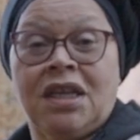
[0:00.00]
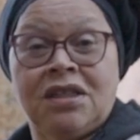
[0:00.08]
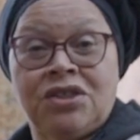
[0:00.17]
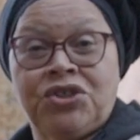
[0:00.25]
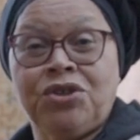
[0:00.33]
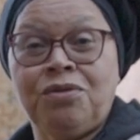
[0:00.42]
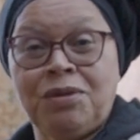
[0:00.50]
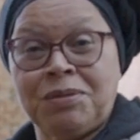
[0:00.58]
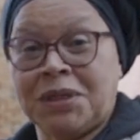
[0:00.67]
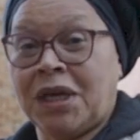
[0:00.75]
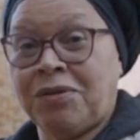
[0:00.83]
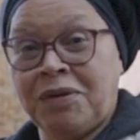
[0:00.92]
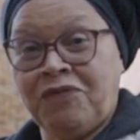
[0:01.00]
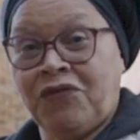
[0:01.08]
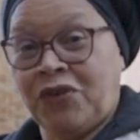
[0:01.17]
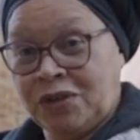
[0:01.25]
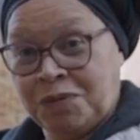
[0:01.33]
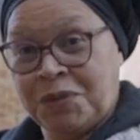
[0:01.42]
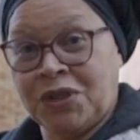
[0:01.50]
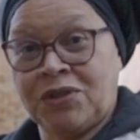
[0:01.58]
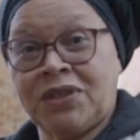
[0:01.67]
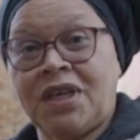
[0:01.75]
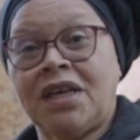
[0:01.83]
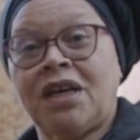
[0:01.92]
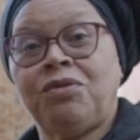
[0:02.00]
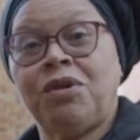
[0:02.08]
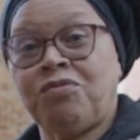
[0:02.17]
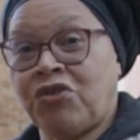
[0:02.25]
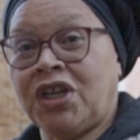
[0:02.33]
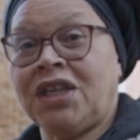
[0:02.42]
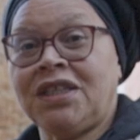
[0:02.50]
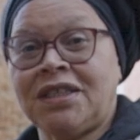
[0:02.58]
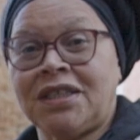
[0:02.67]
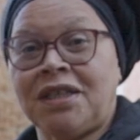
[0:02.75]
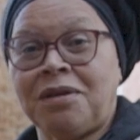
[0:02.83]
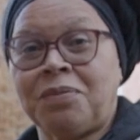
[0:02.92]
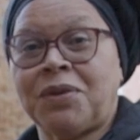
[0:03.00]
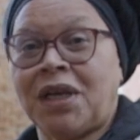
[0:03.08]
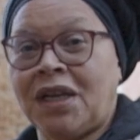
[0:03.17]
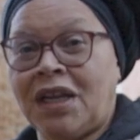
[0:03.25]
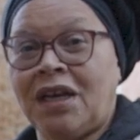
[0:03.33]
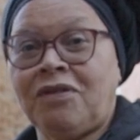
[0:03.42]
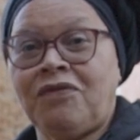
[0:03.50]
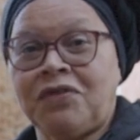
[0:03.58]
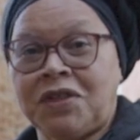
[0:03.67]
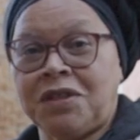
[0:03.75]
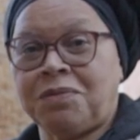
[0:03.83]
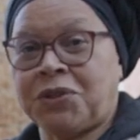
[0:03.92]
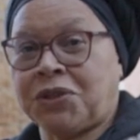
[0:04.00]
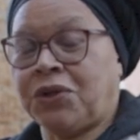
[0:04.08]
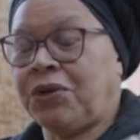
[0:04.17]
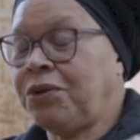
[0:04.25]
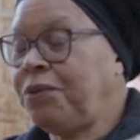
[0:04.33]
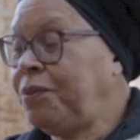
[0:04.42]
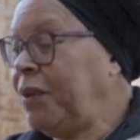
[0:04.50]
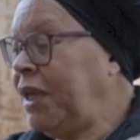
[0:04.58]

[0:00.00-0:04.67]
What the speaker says: the tulips go in first because they go in really deep. They love deep soil.